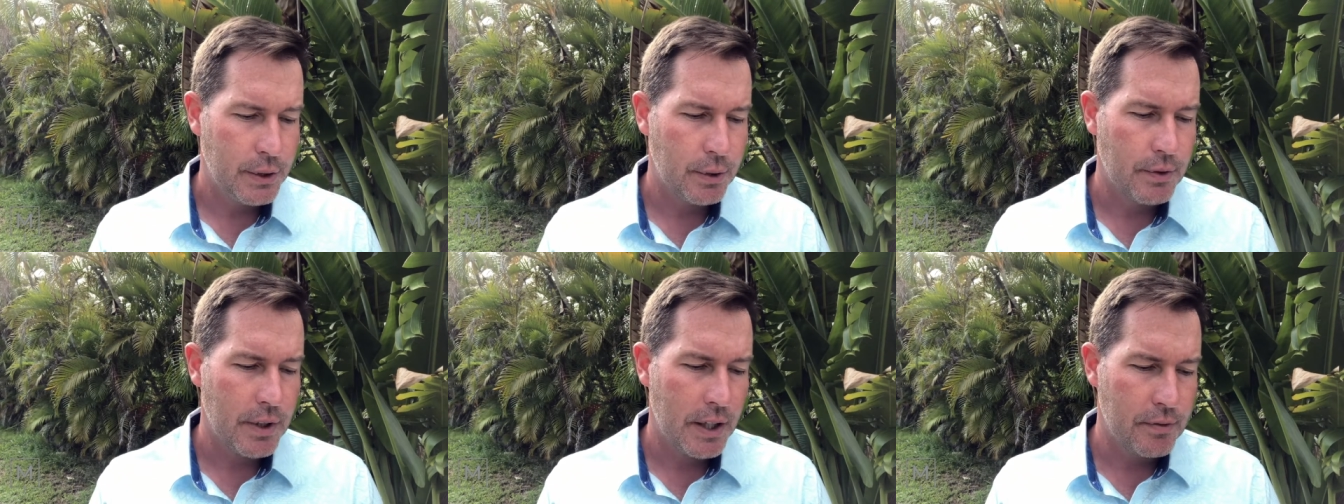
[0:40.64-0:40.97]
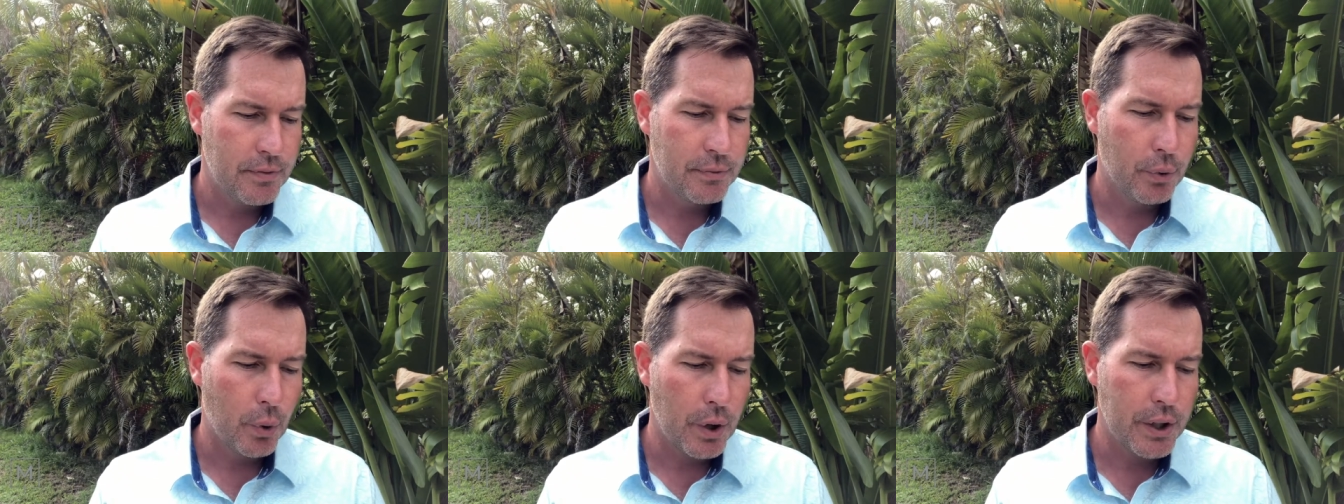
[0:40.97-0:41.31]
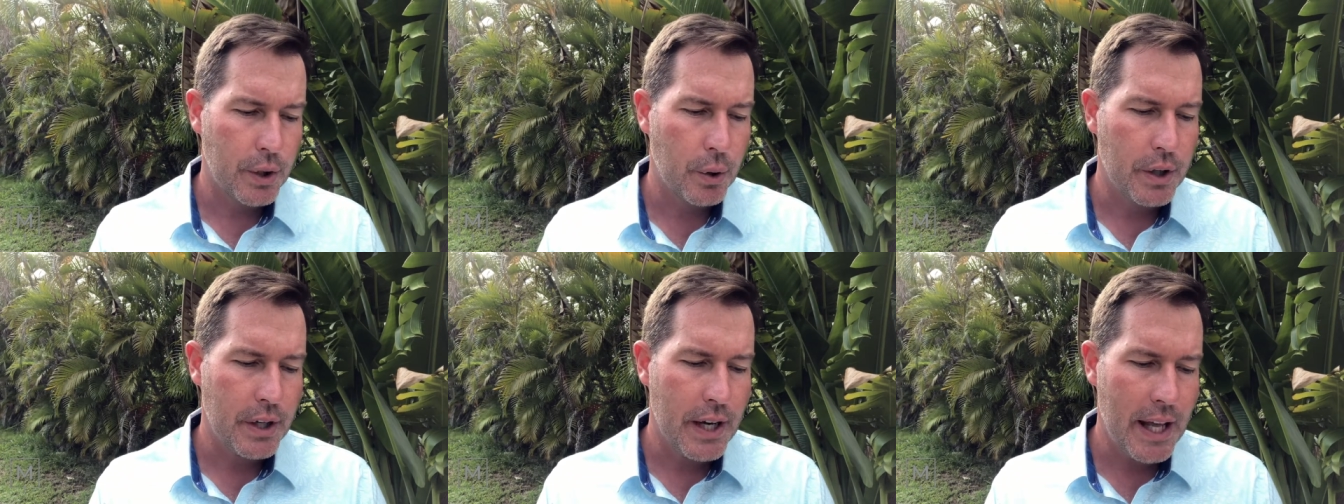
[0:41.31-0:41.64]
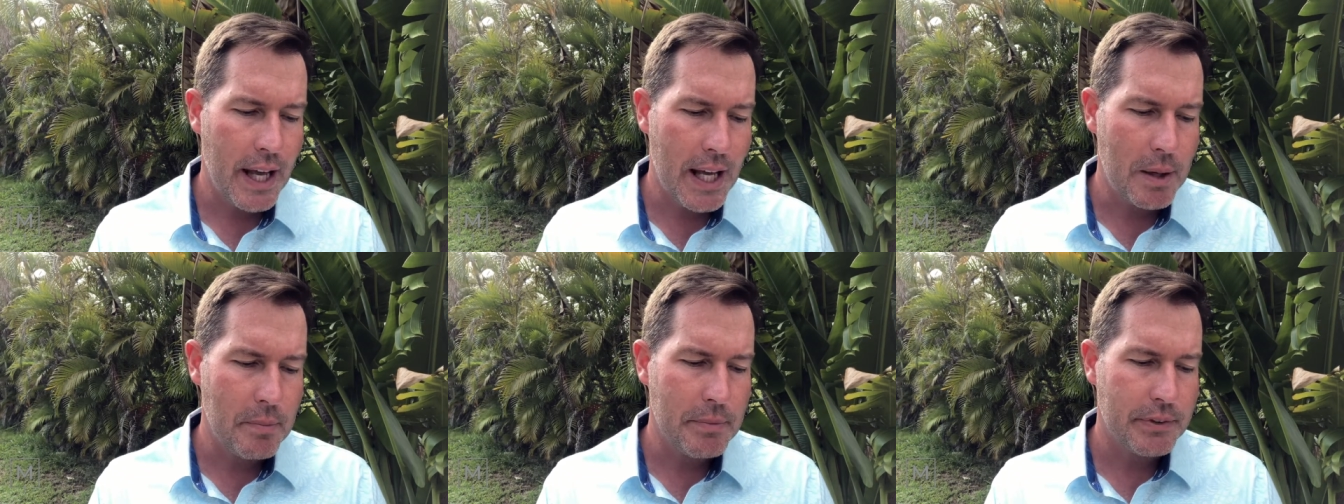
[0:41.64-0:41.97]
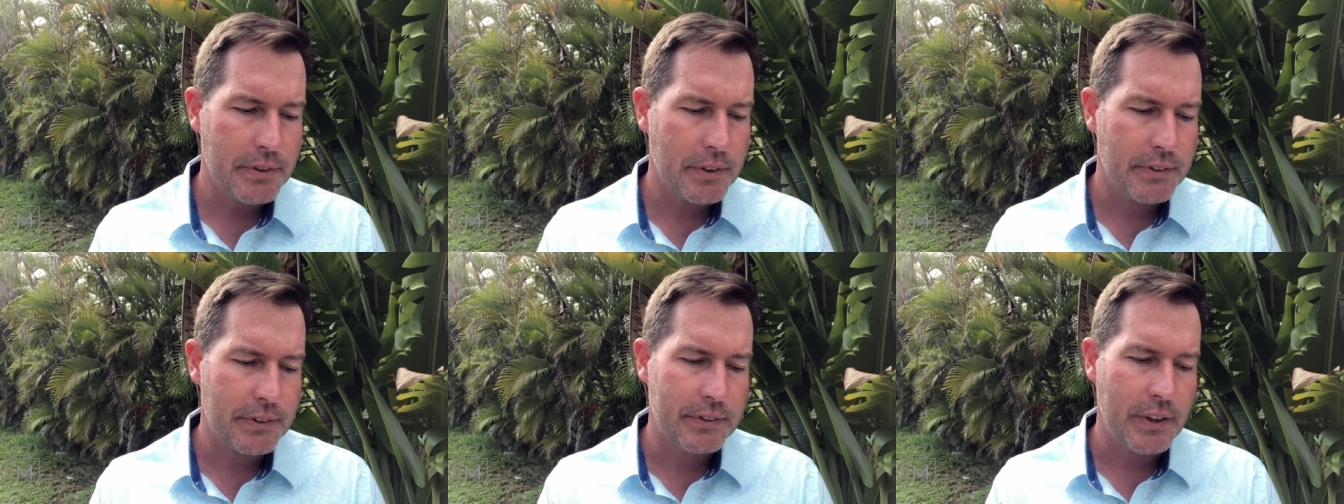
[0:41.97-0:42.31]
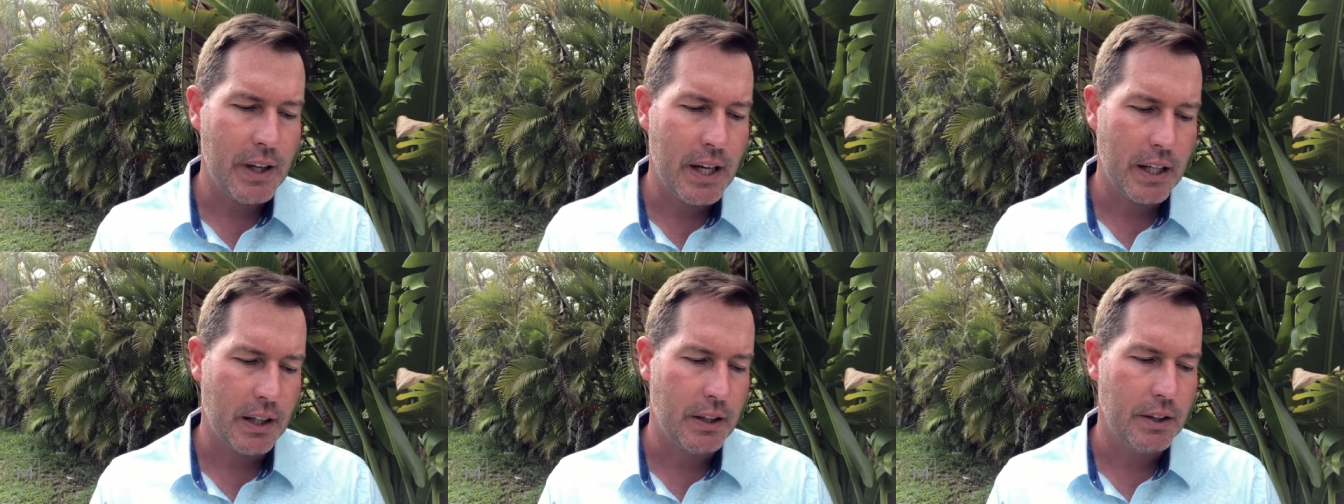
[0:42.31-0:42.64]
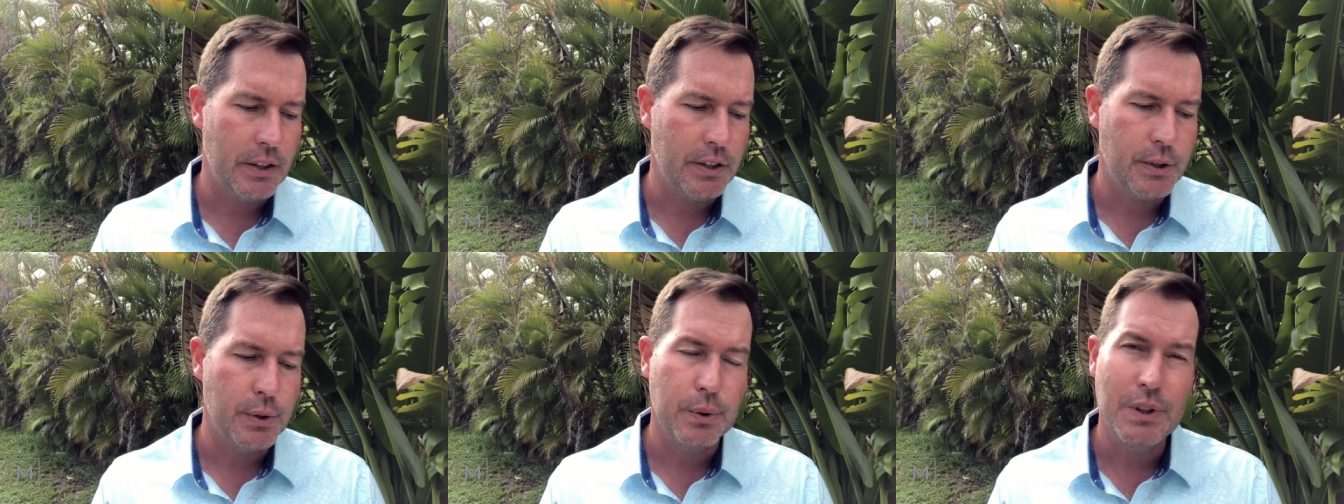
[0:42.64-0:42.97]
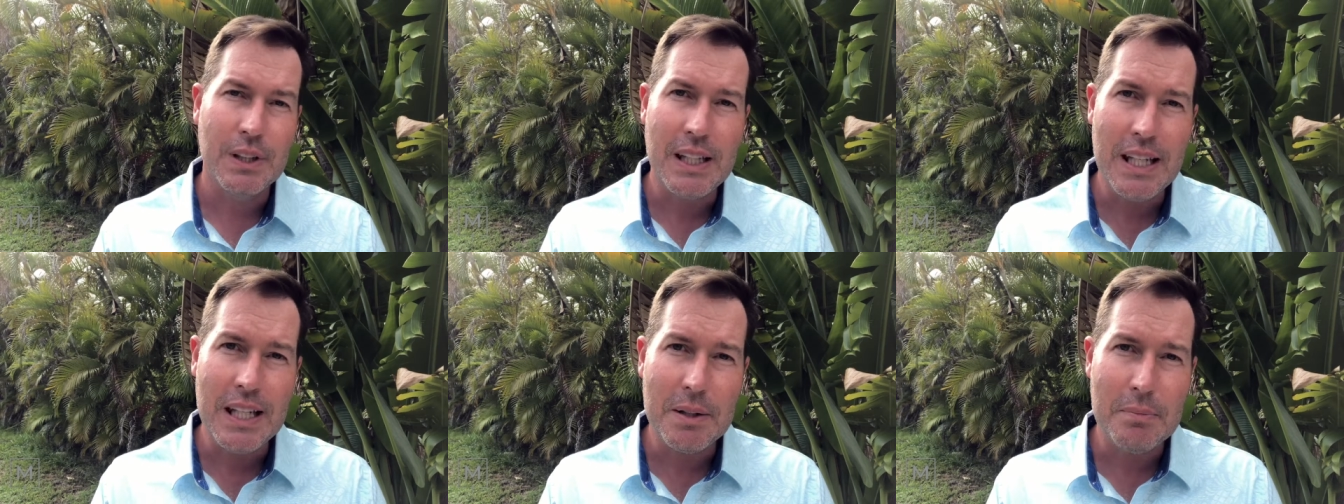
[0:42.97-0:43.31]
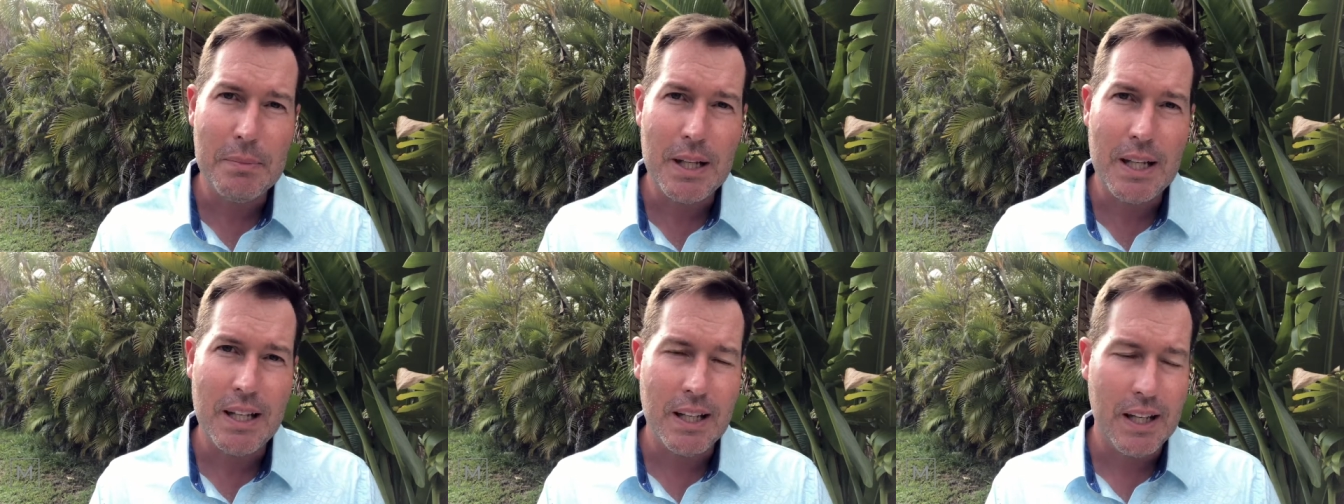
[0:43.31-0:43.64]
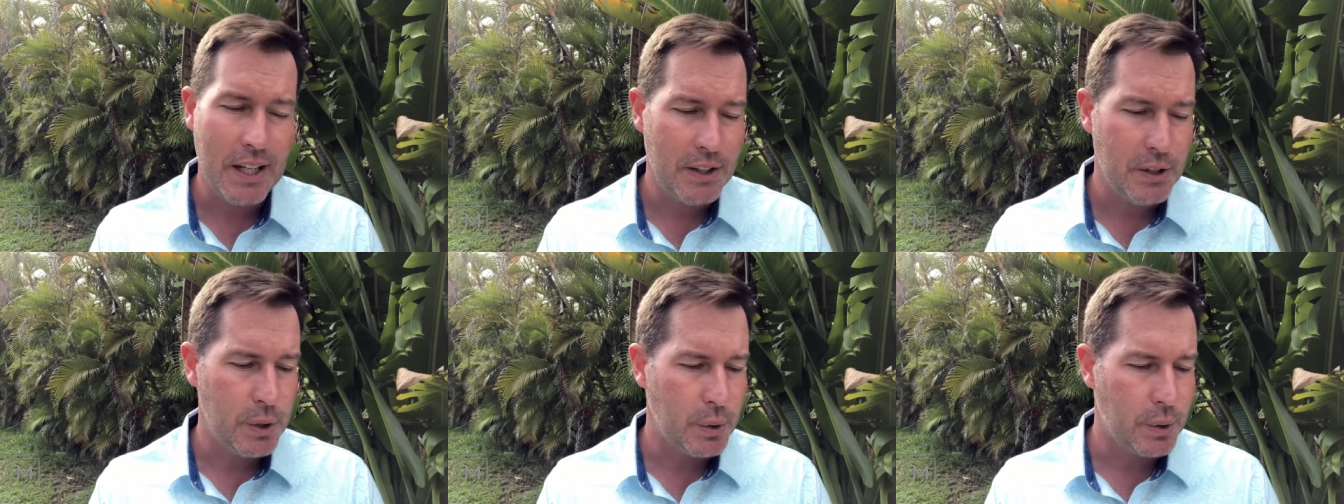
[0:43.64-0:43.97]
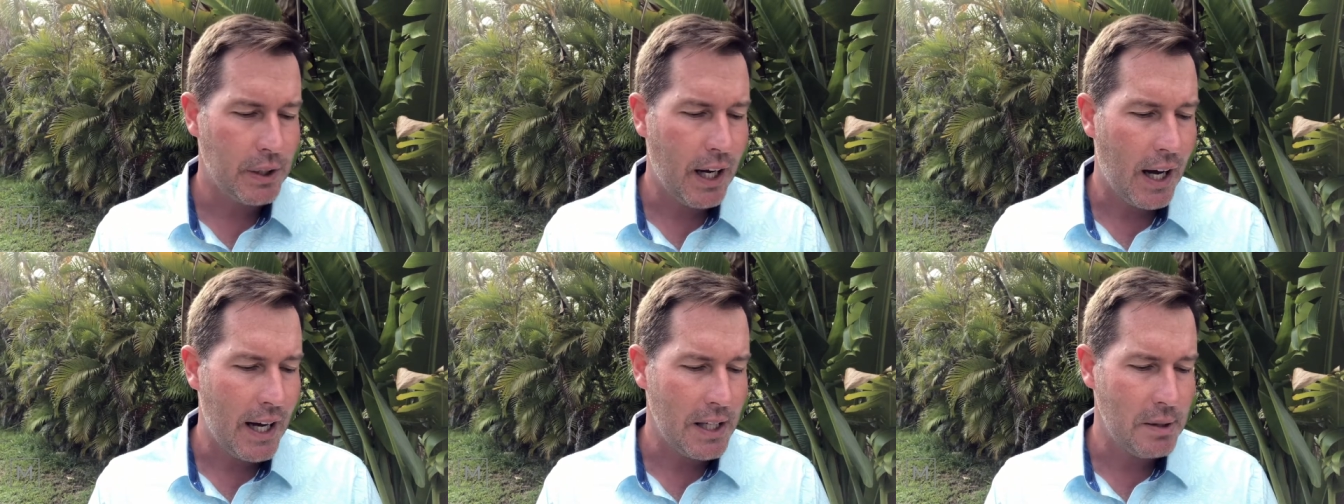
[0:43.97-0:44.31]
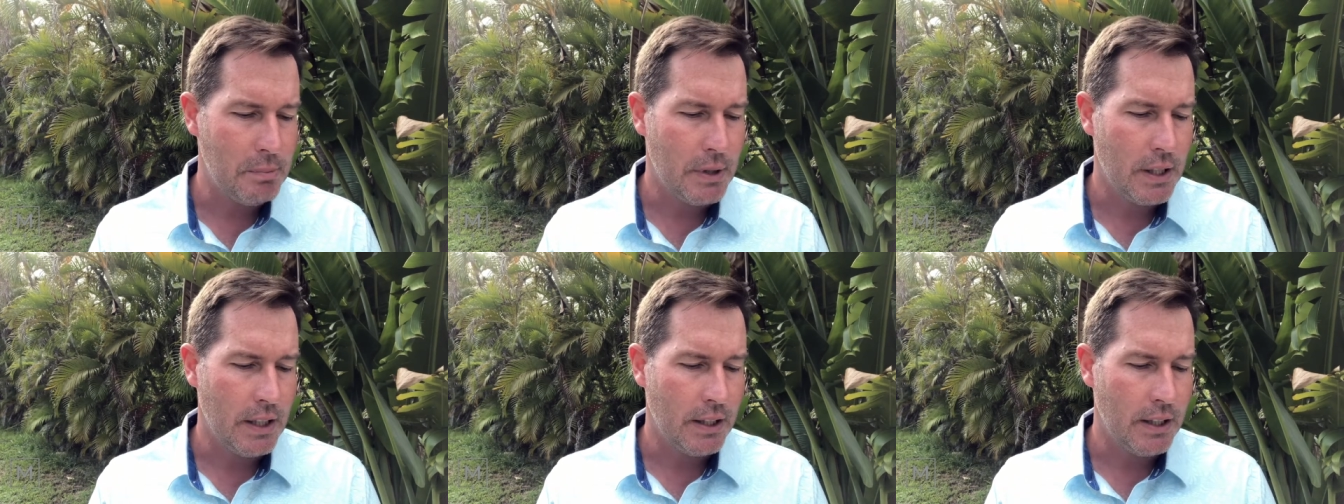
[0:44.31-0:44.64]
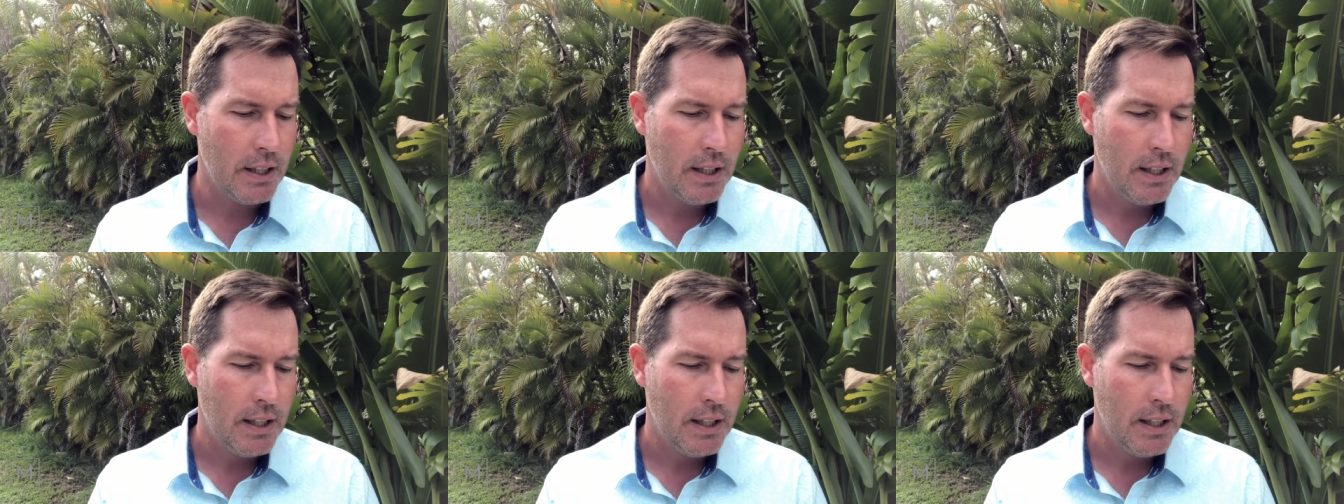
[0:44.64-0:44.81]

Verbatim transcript: and for your name's sake, you lead me and you guide me.